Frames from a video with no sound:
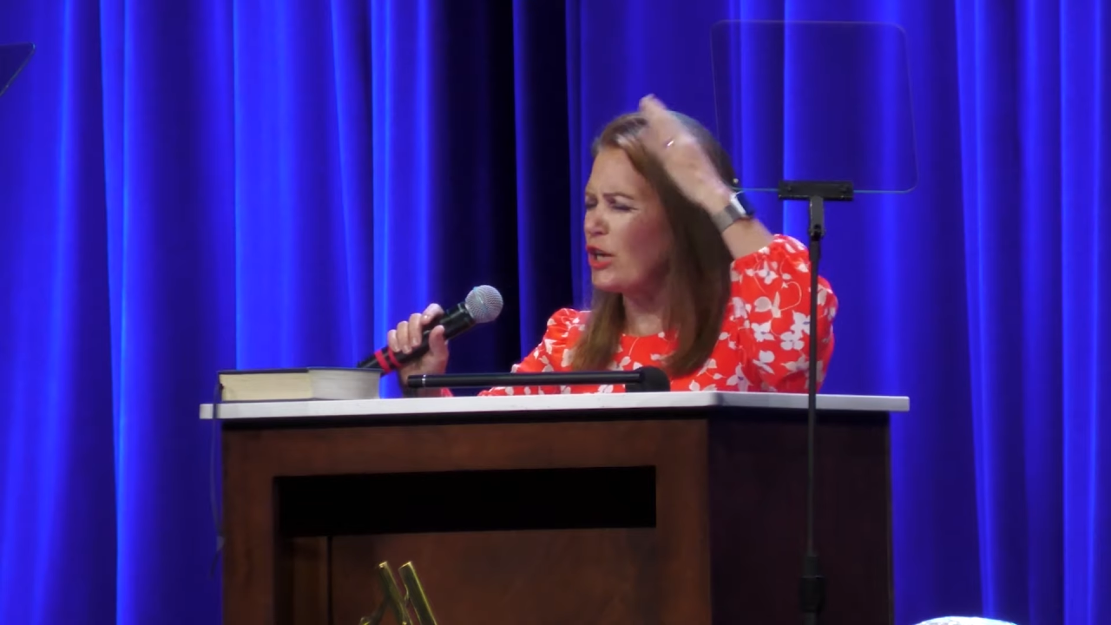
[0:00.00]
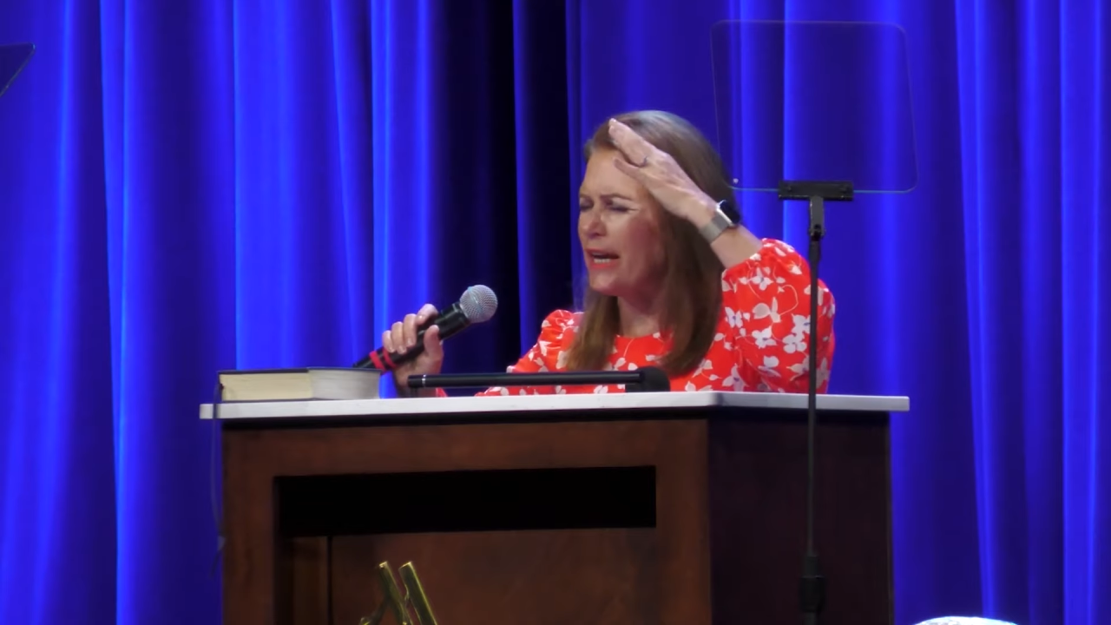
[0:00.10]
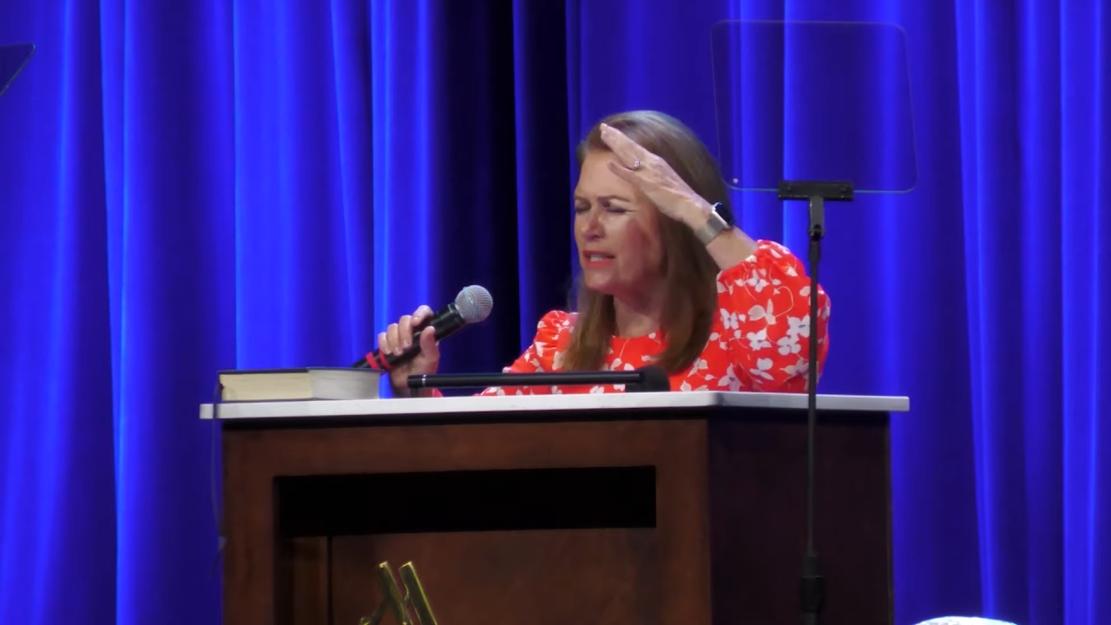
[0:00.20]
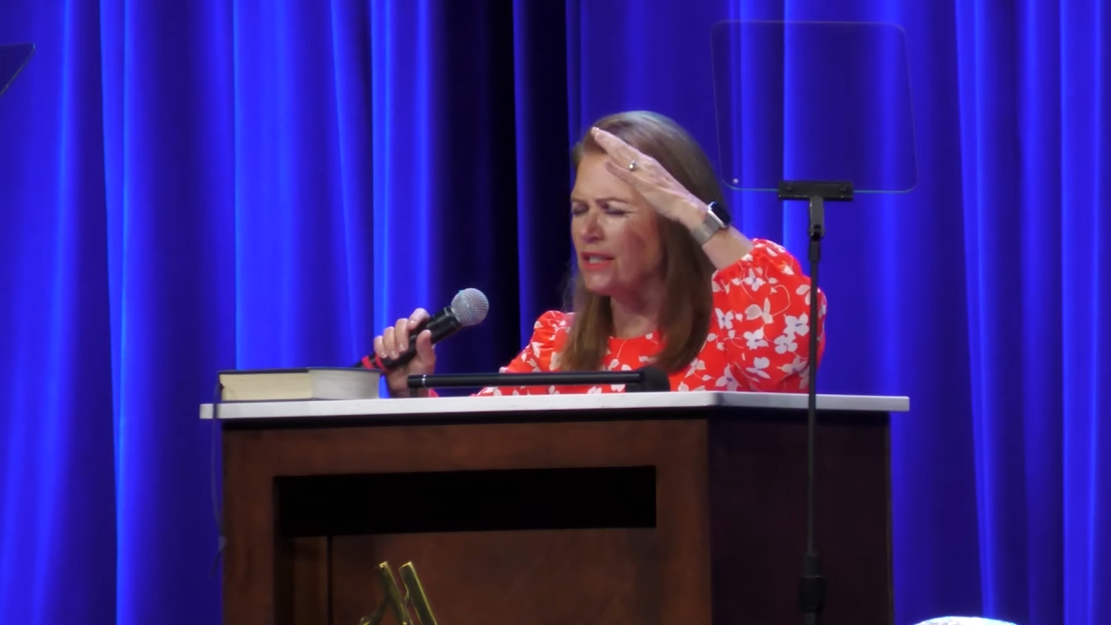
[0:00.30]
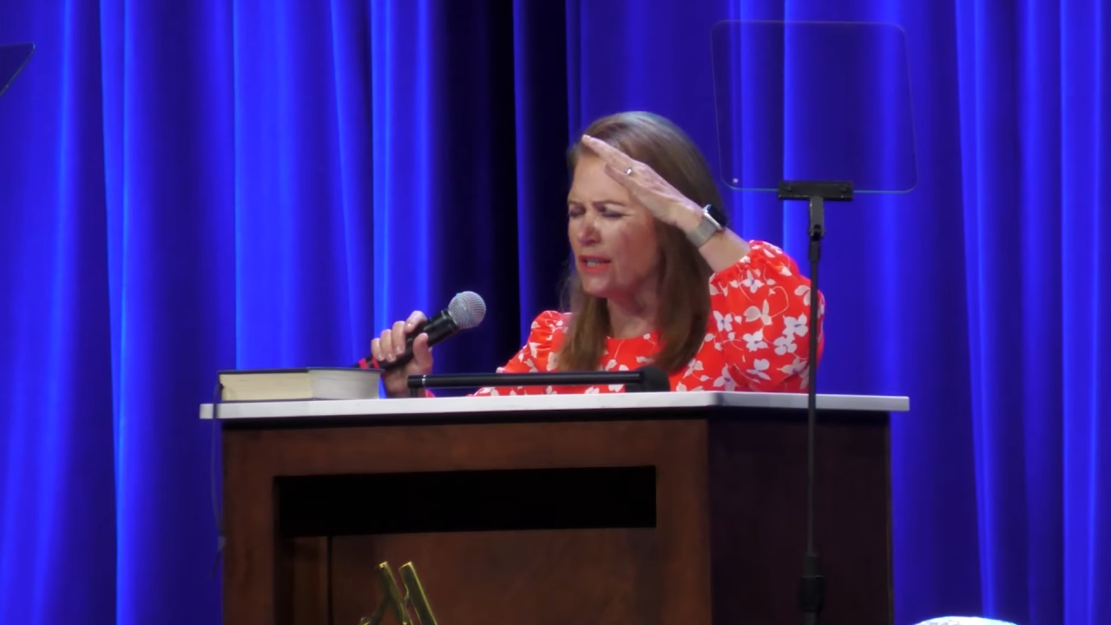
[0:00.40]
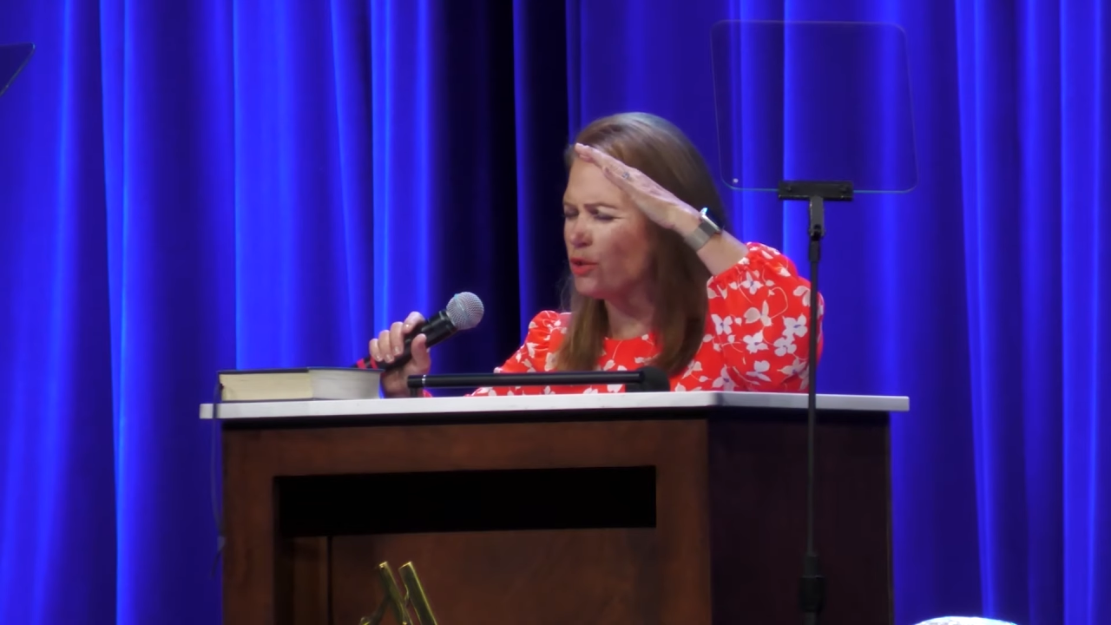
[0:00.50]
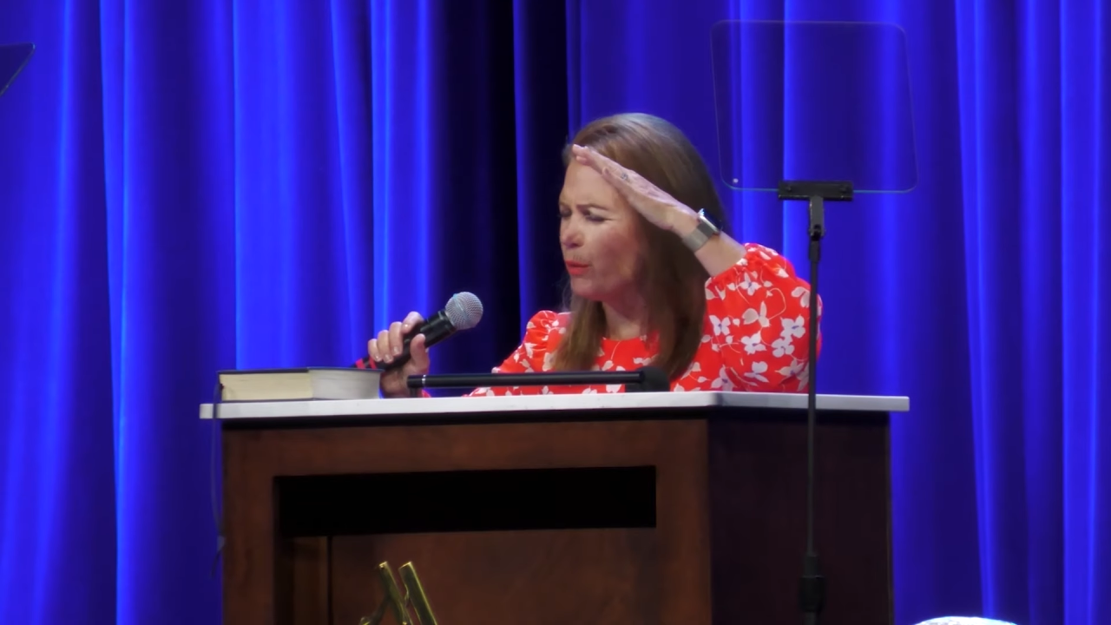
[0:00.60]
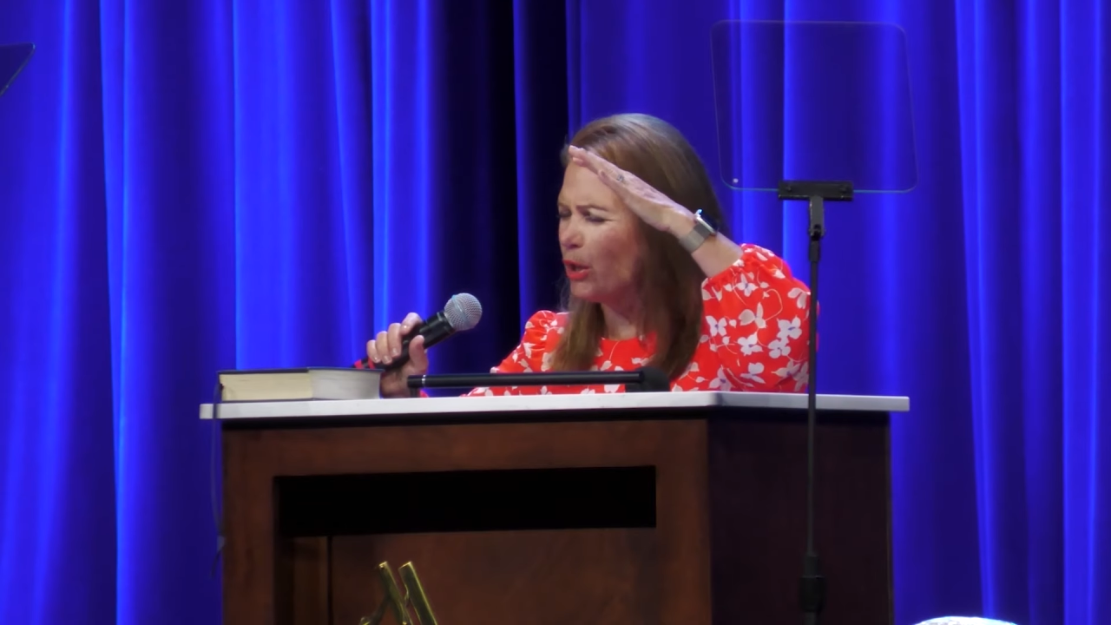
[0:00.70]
Justice,